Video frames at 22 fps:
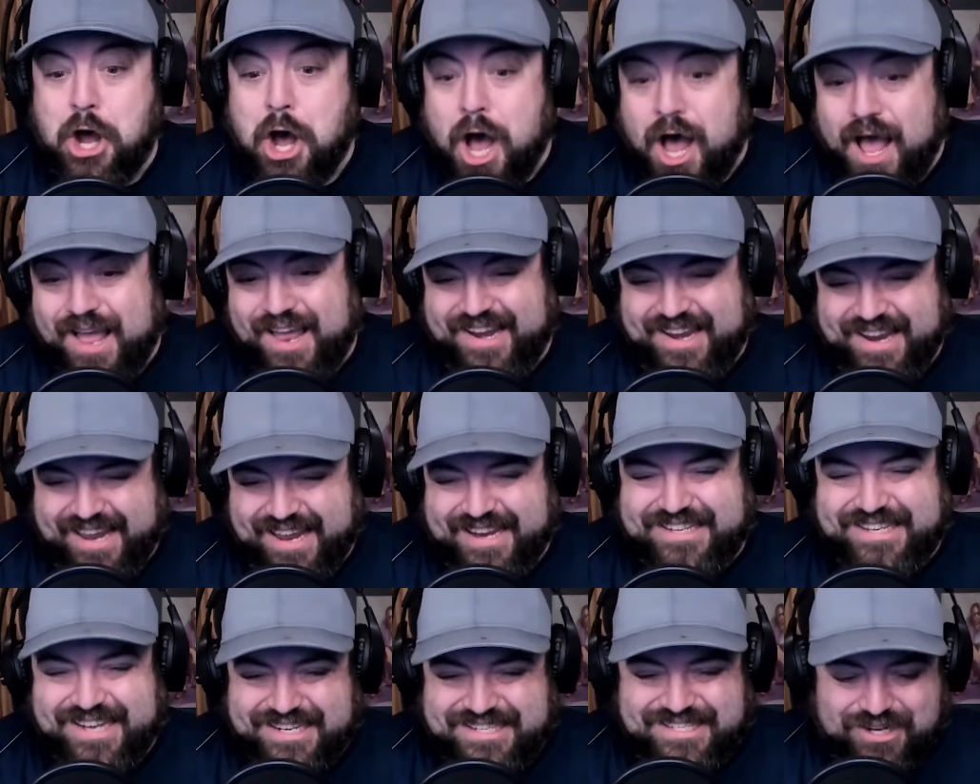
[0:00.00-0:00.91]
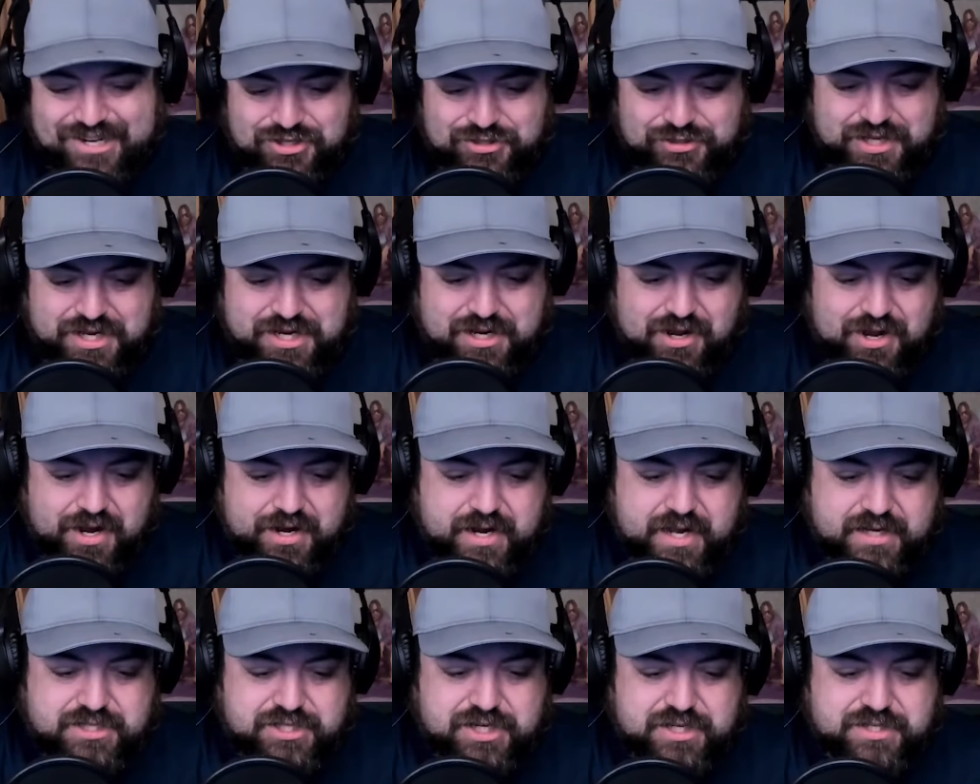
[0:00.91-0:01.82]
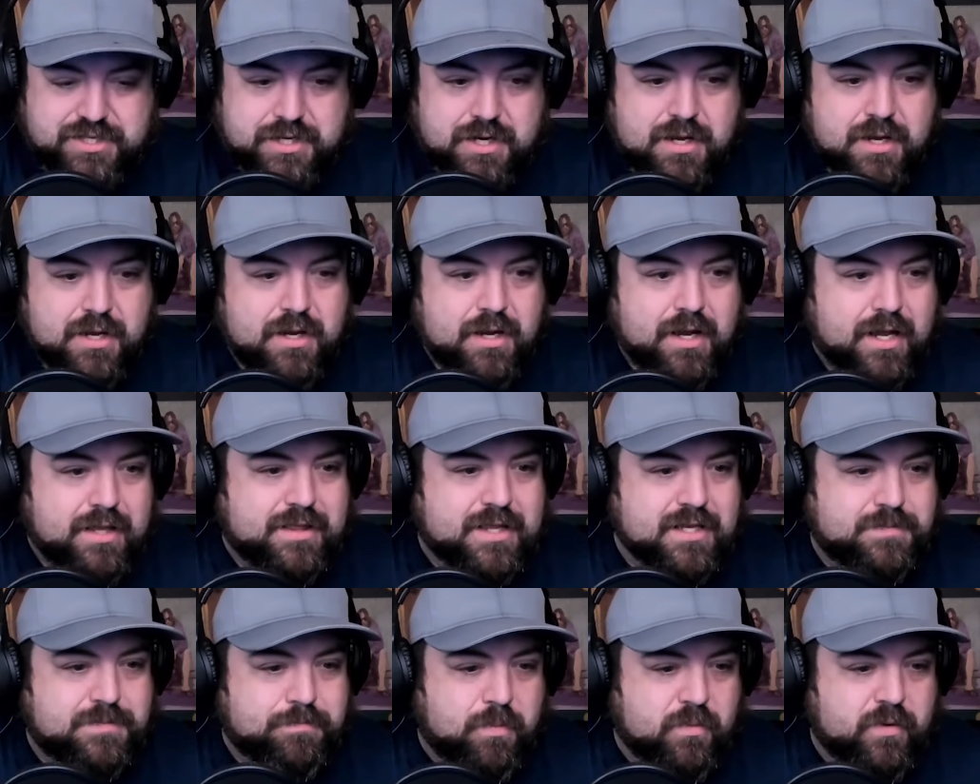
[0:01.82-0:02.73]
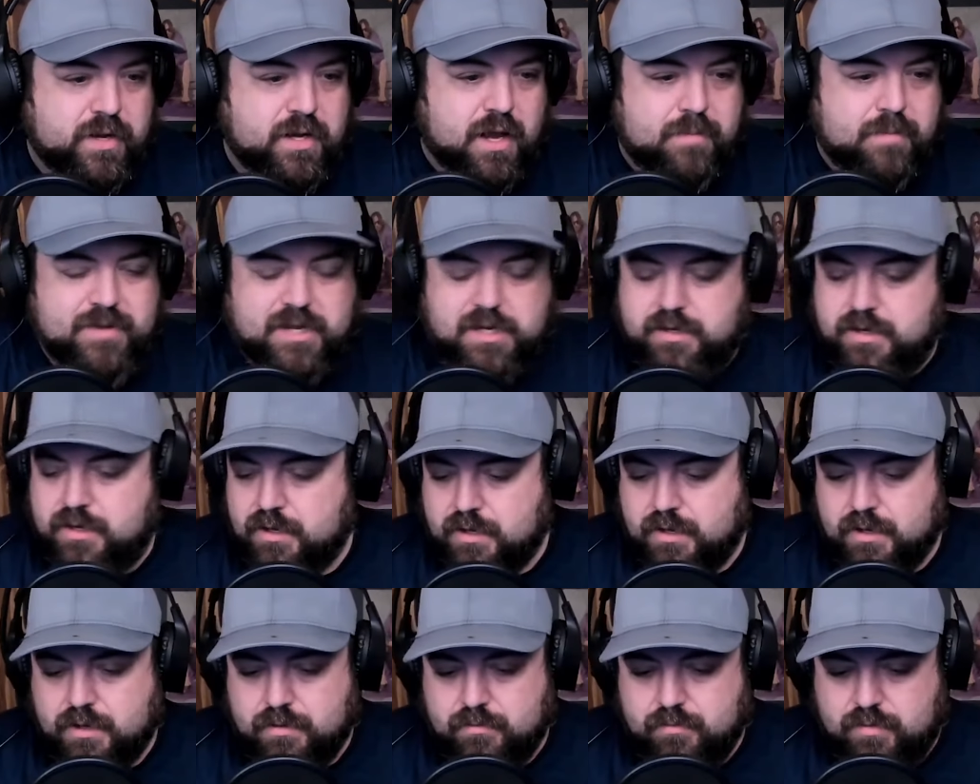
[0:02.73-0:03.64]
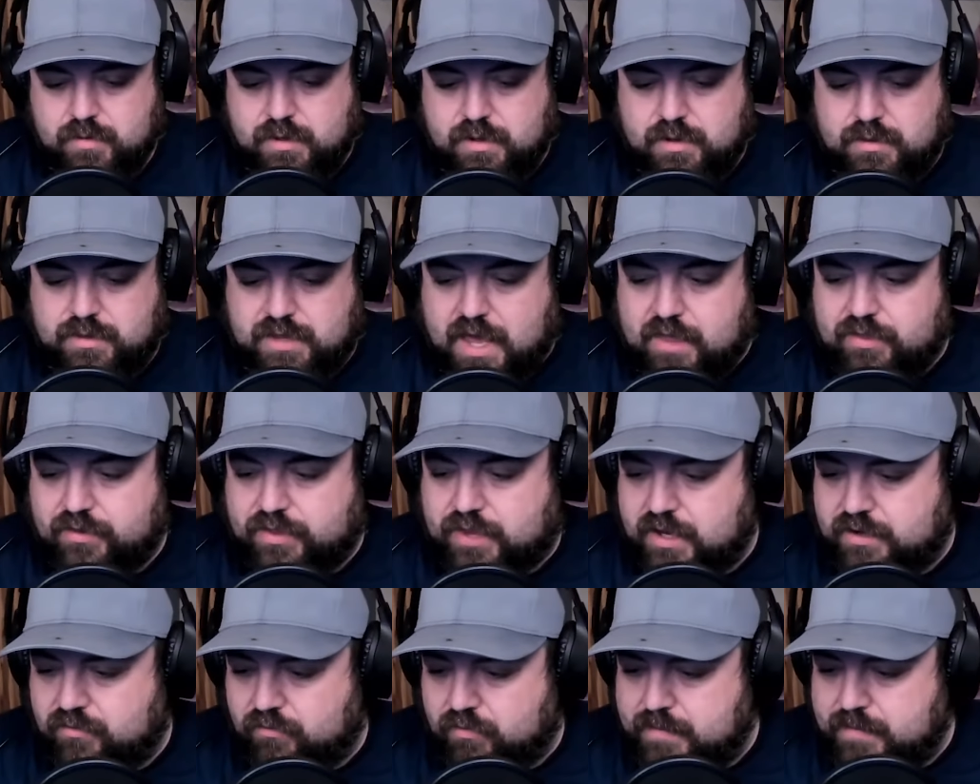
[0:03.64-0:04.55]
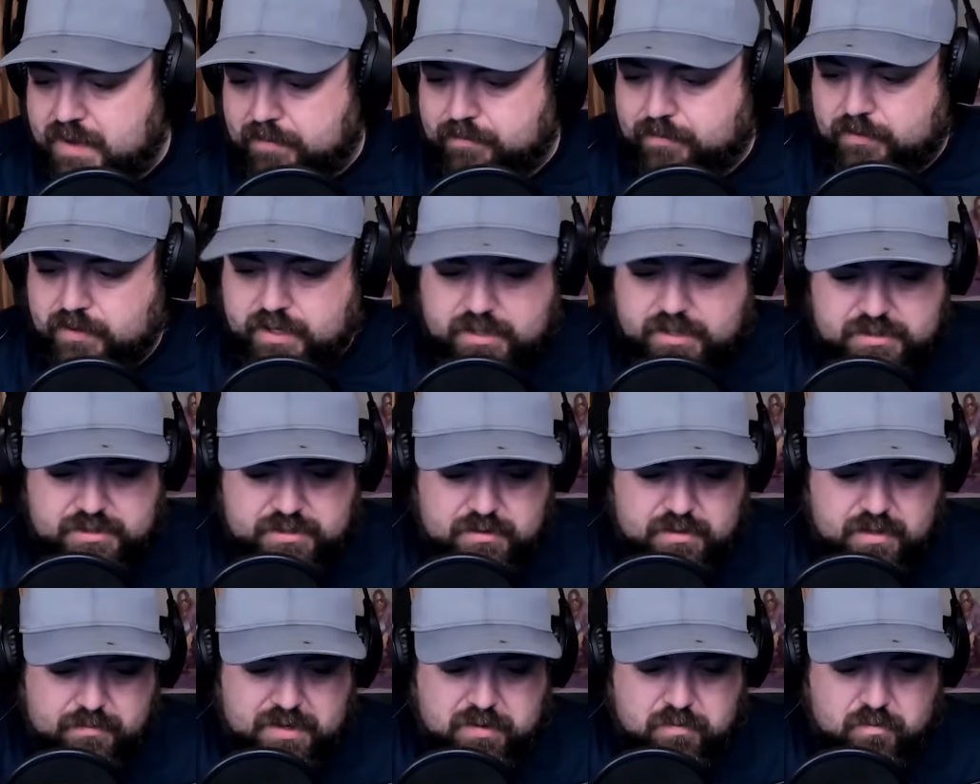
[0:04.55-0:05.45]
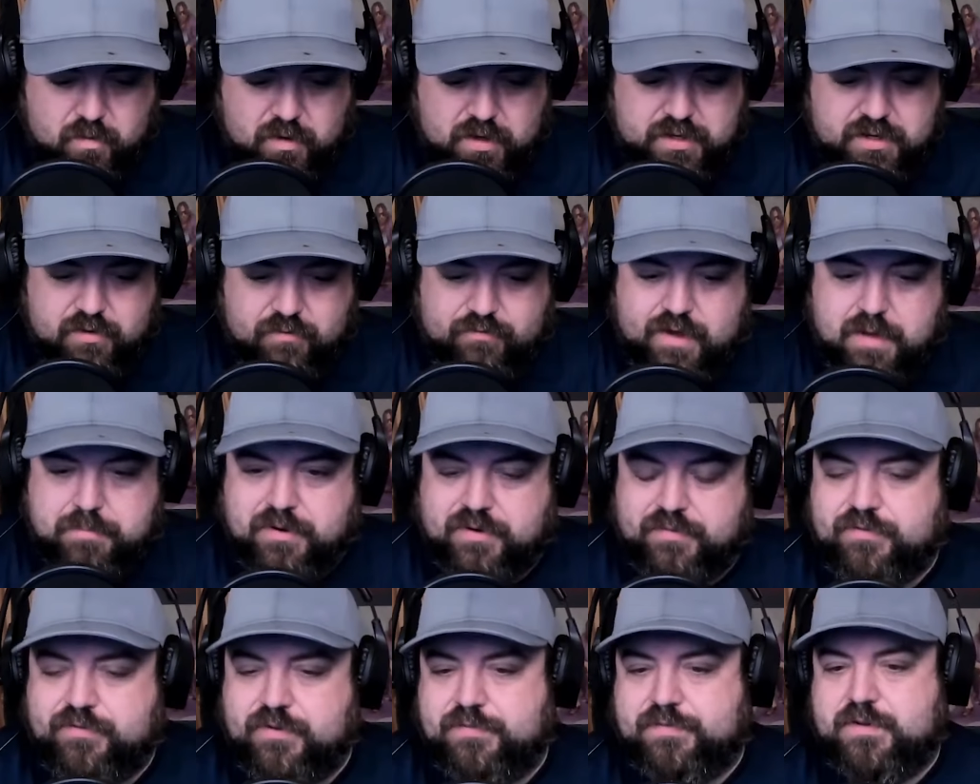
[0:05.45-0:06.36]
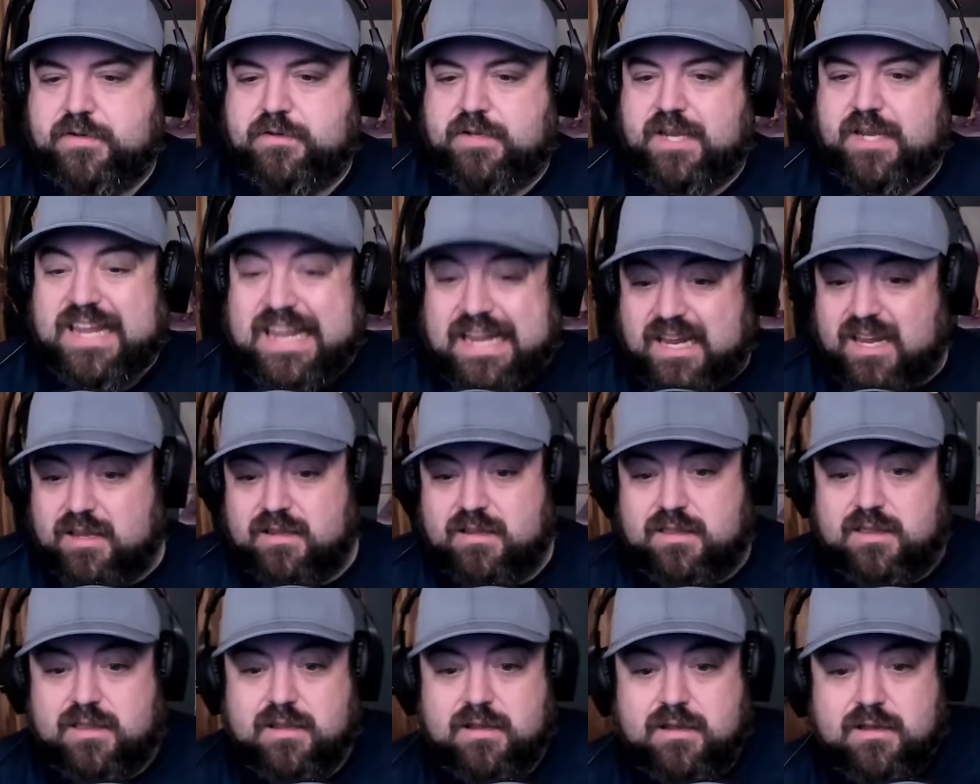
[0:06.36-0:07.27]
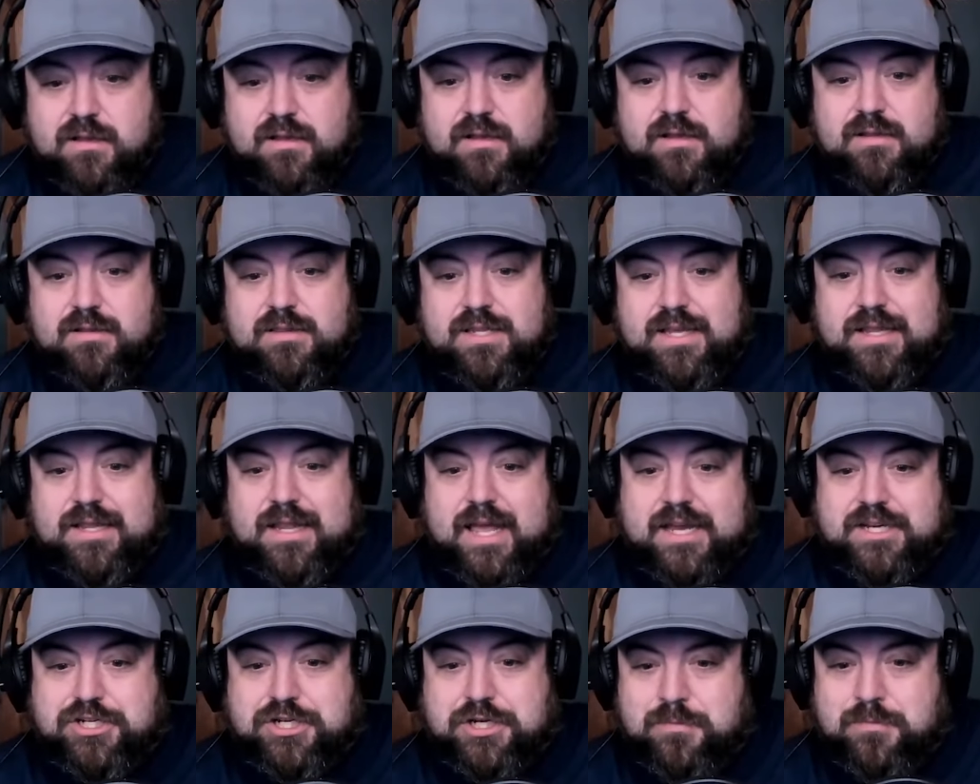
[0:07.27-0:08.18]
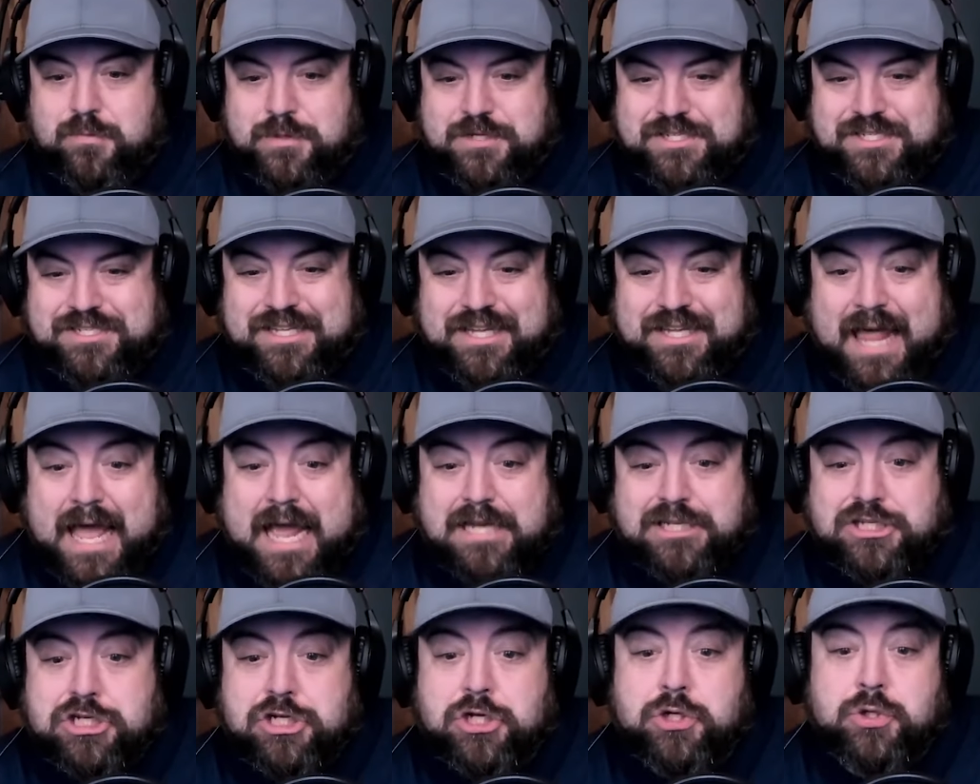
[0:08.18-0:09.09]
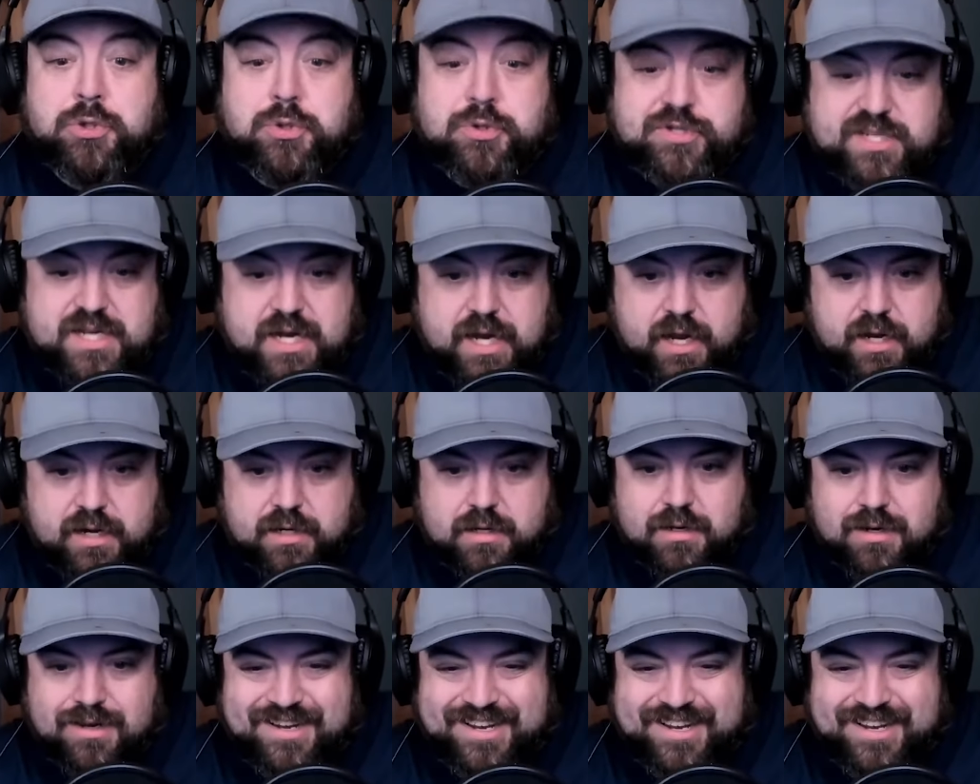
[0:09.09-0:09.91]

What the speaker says: It could. It certainly could. It's just, at this point, I mean, the other thing to remember is, I mean, we're in November 15th. The election was last Tuesday.